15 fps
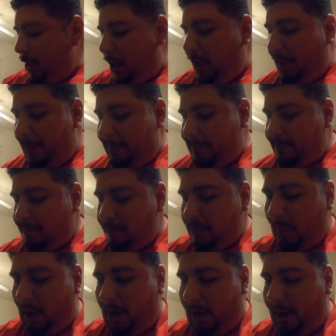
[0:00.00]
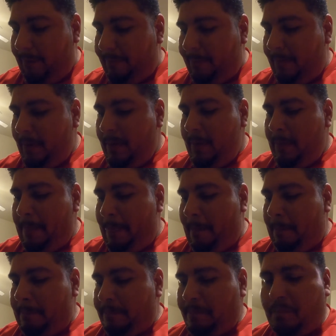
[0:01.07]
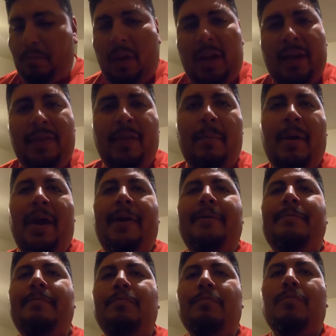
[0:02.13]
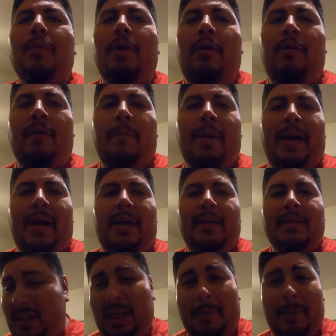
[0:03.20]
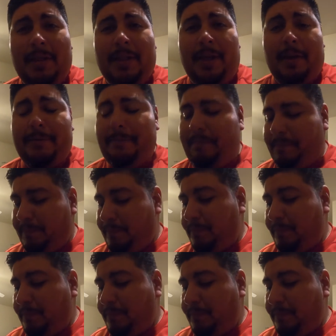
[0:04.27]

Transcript: caught it off in the bag over by San Mateo.